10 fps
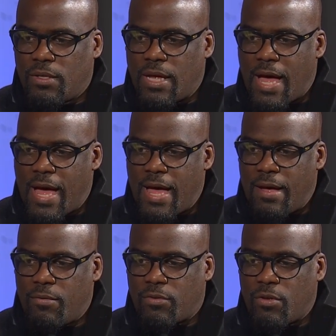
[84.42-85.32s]
I
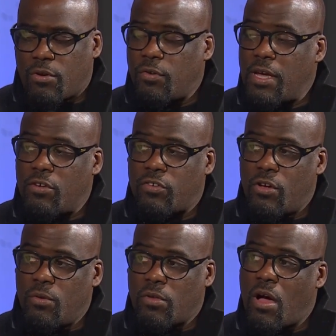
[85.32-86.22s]
was going to create a
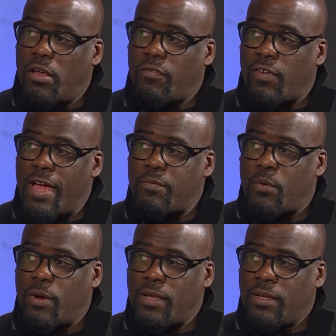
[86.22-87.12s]
show and call it The Flashpoint.